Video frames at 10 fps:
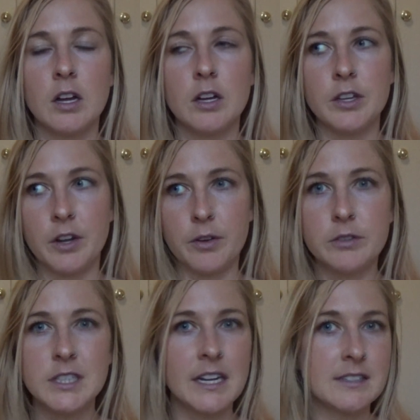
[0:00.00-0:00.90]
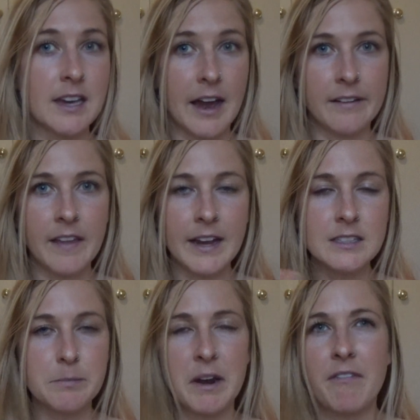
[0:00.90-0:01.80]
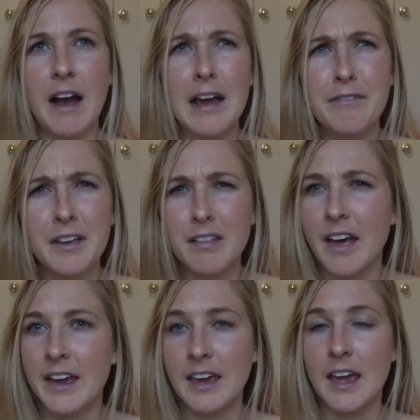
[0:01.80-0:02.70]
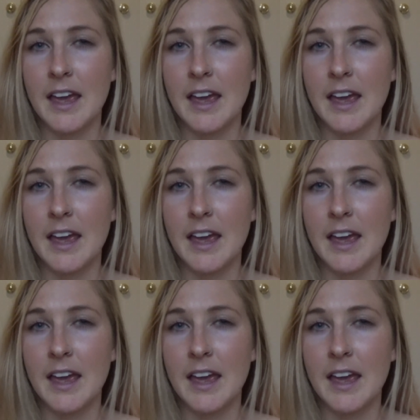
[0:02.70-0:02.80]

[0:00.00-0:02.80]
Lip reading: use it as guidelines, but if I feel like